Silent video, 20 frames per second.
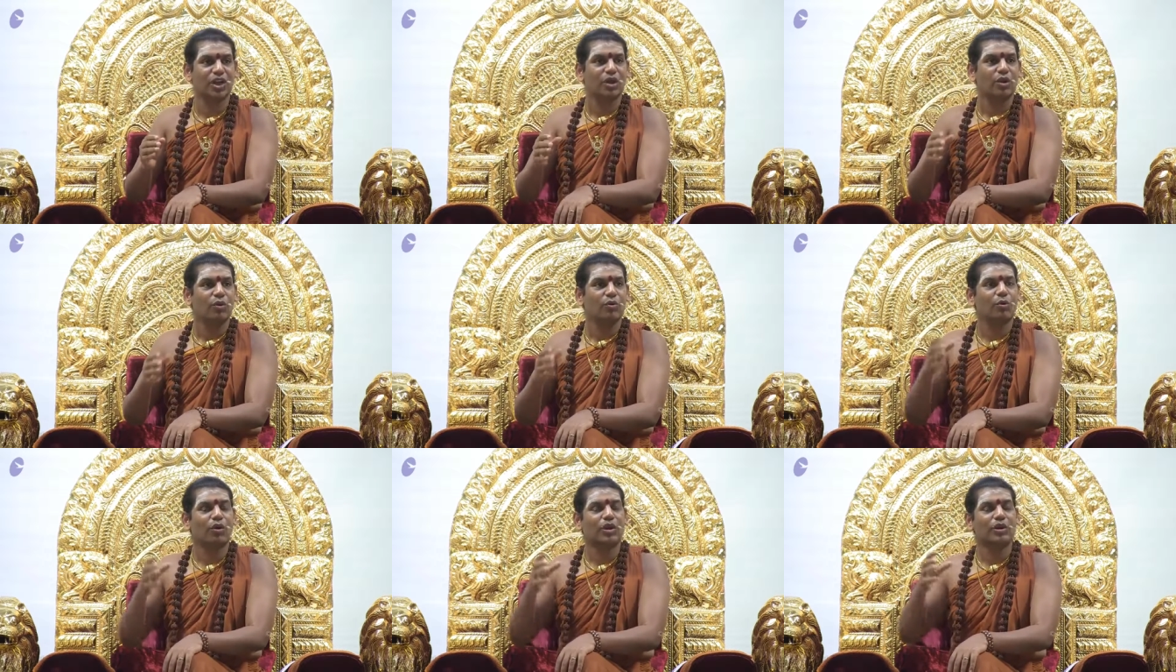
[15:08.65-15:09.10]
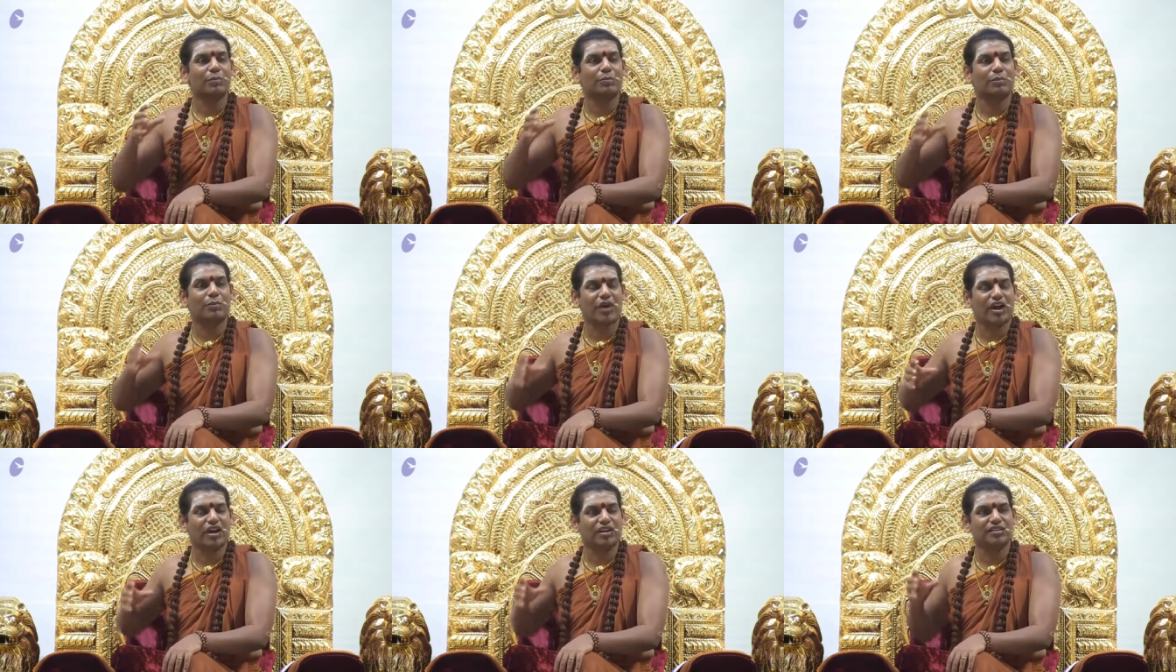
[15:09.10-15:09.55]
one
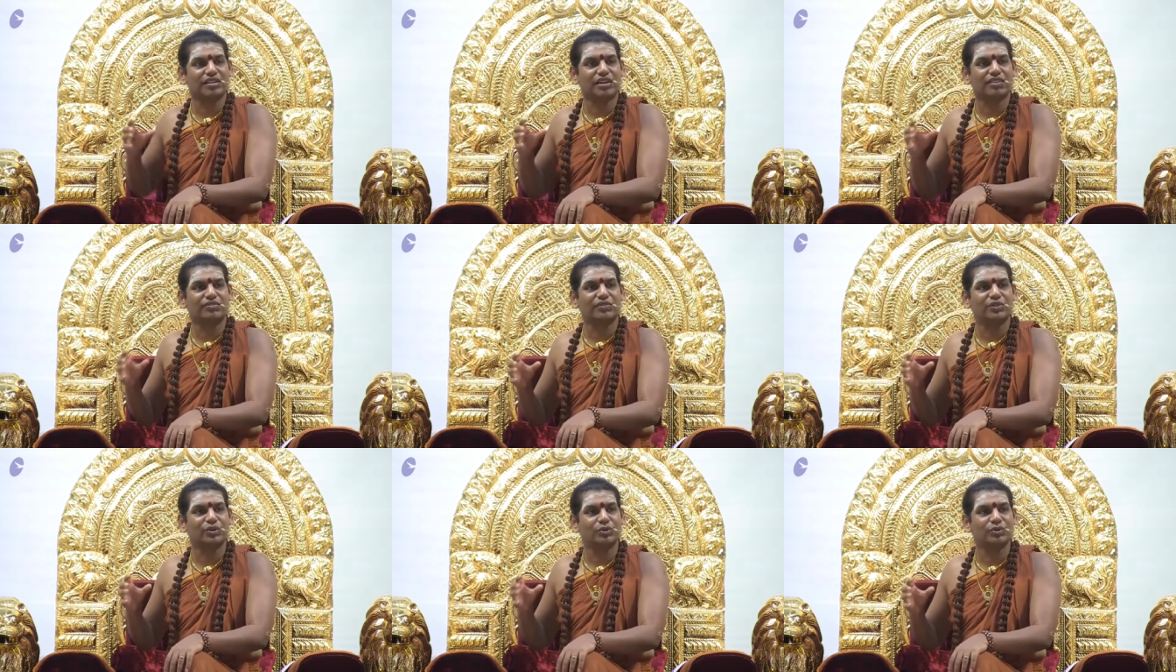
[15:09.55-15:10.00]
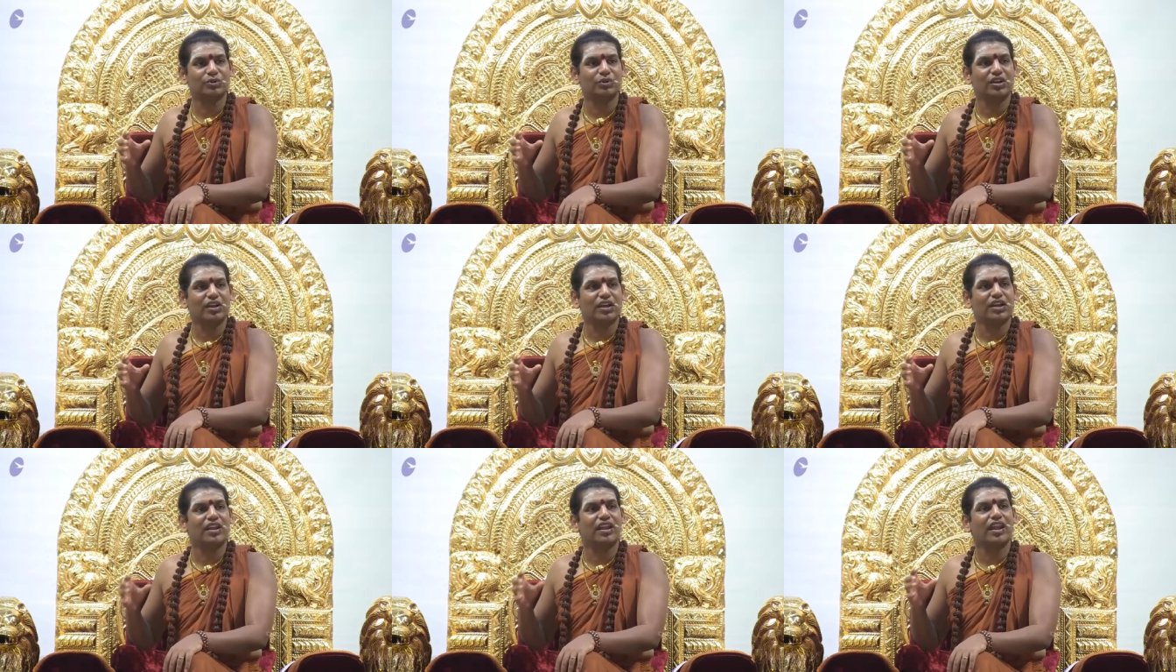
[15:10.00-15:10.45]
part of you
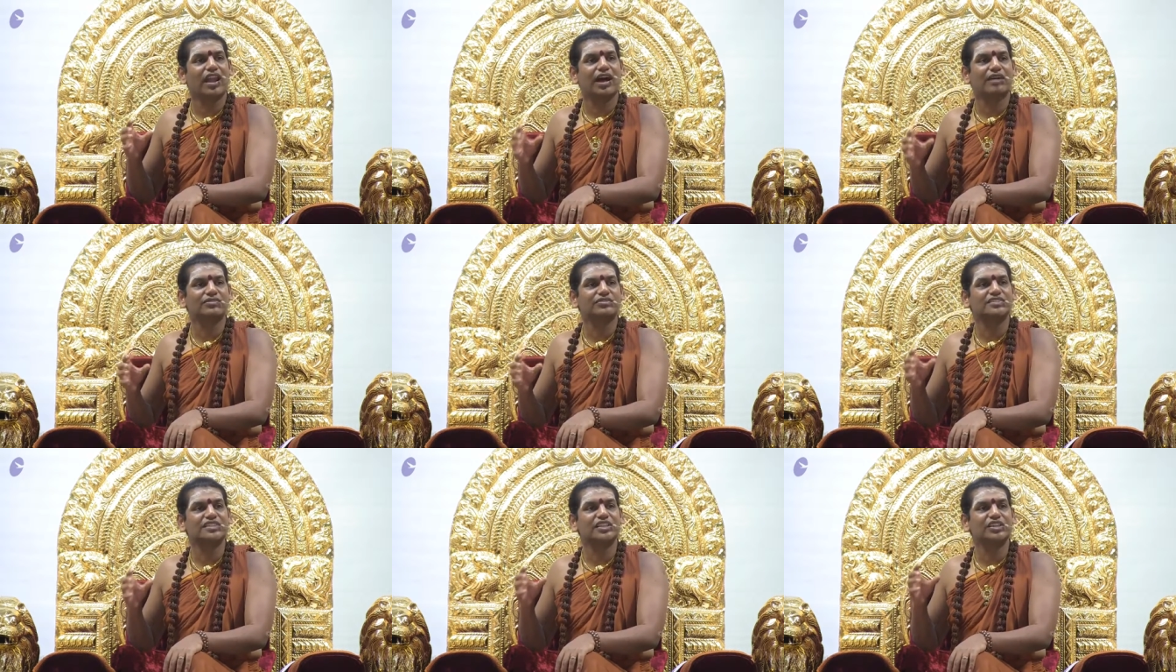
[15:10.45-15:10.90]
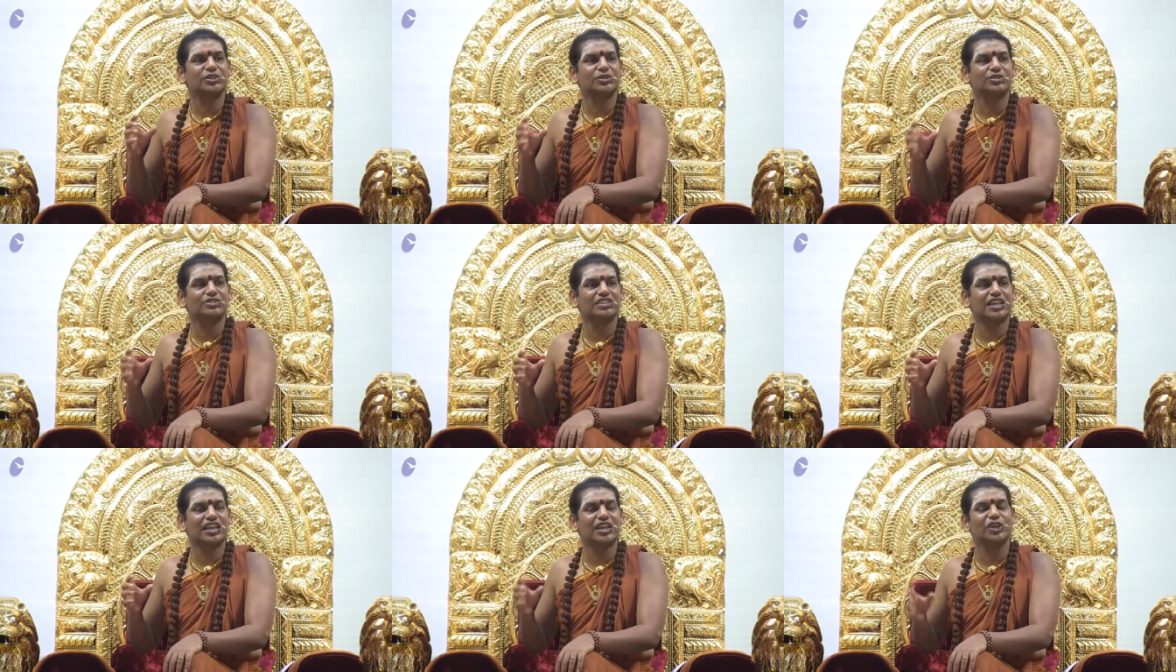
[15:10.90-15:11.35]
laughs at you
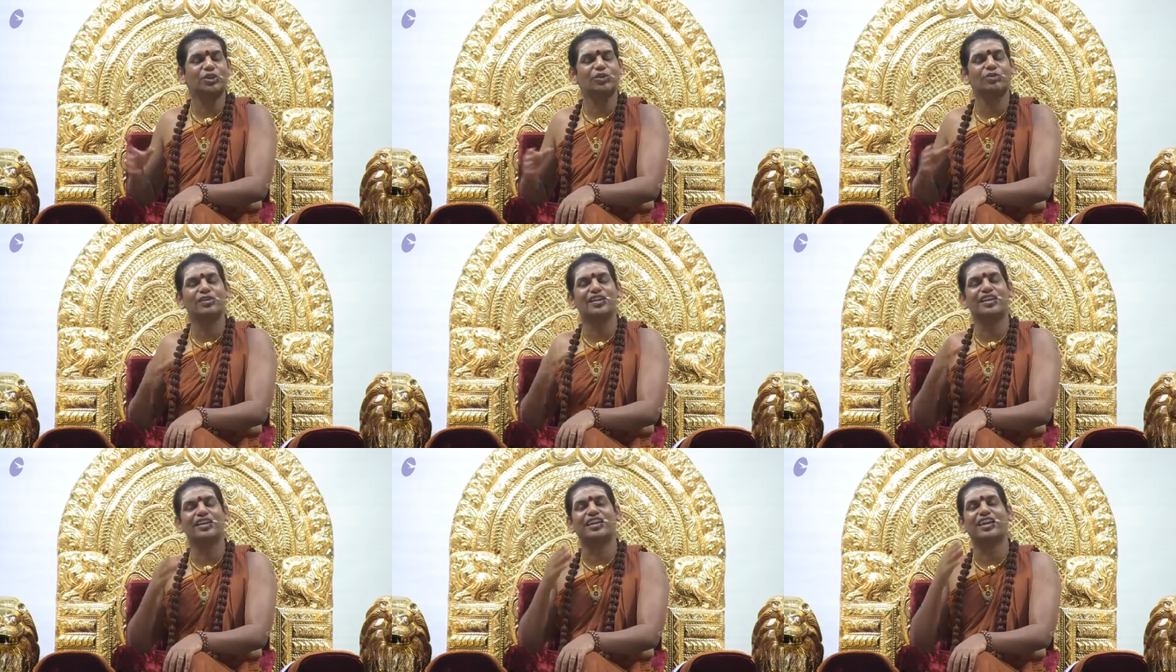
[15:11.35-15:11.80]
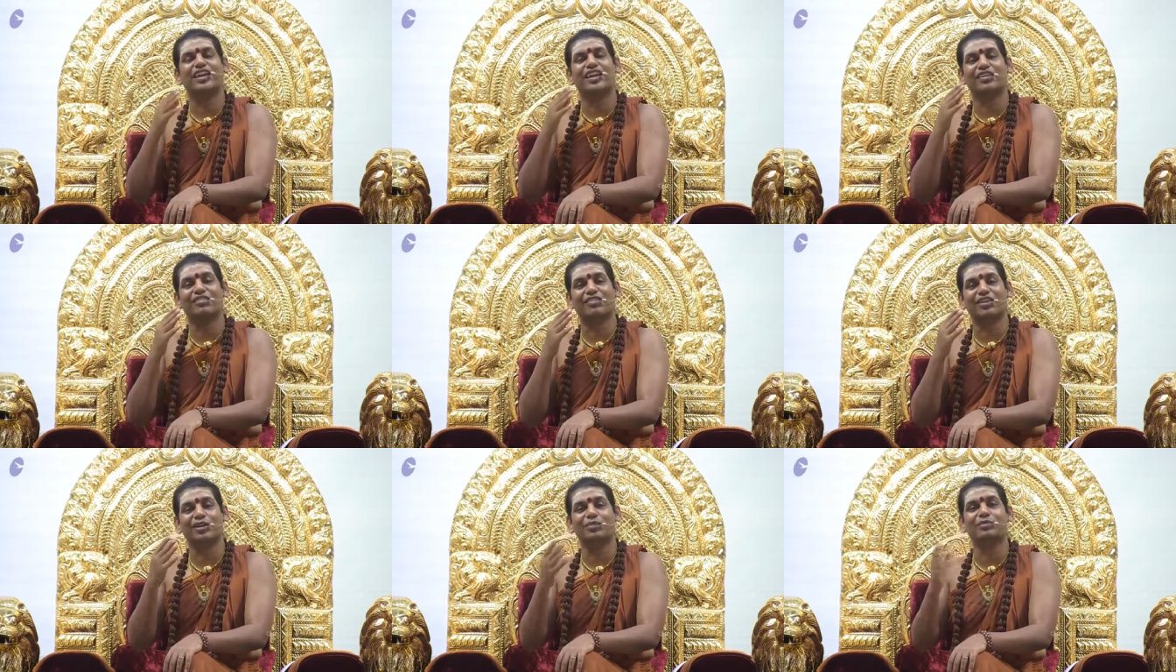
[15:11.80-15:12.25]
saying you will
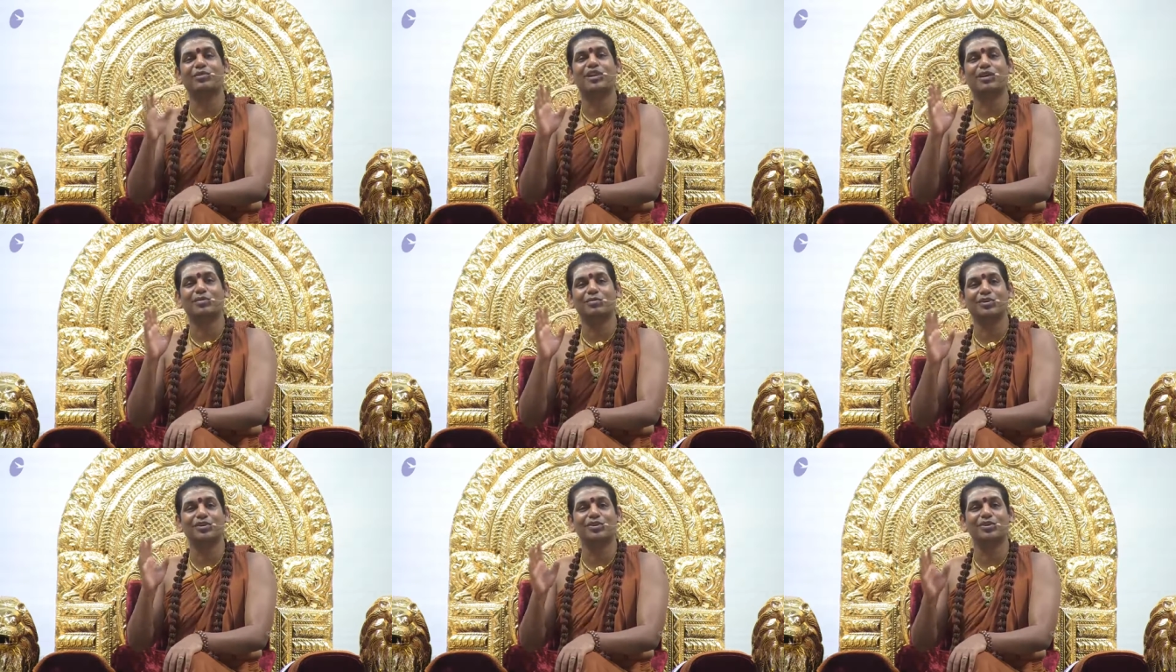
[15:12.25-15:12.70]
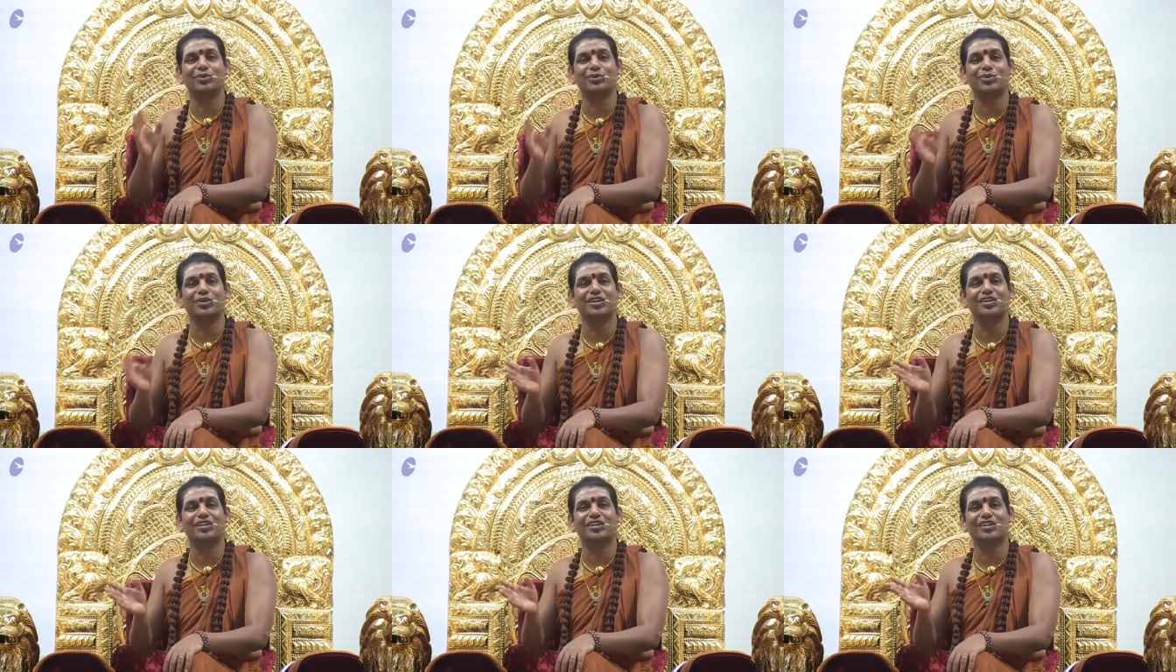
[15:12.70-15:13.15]
never be able to do
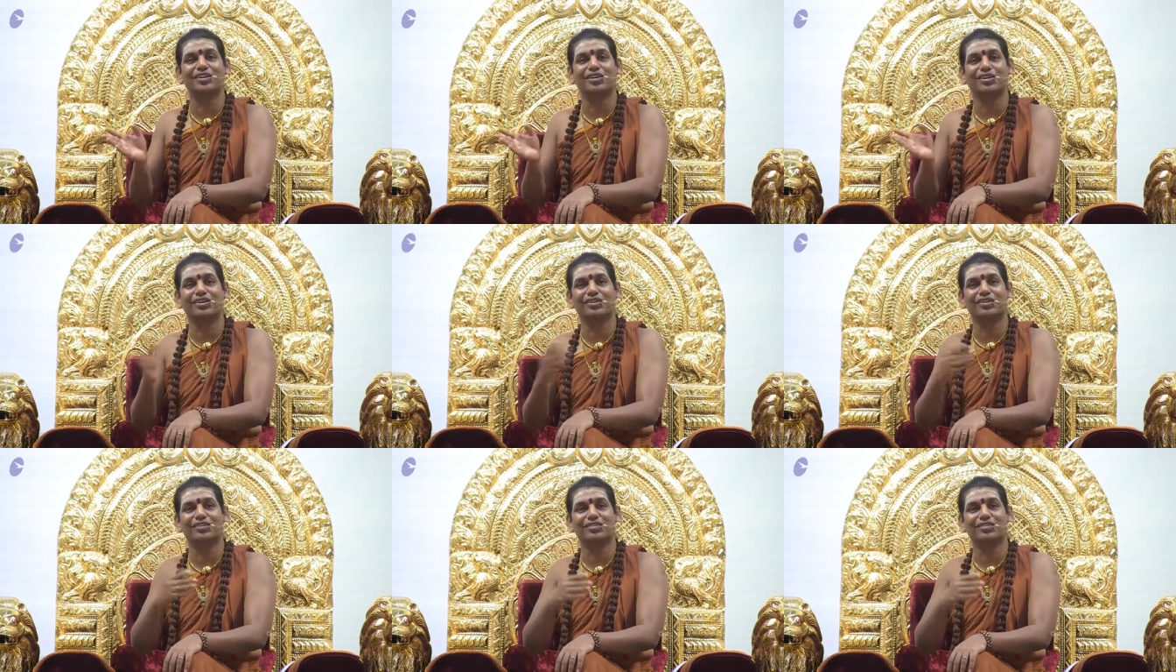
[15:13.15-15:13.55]
it. Go.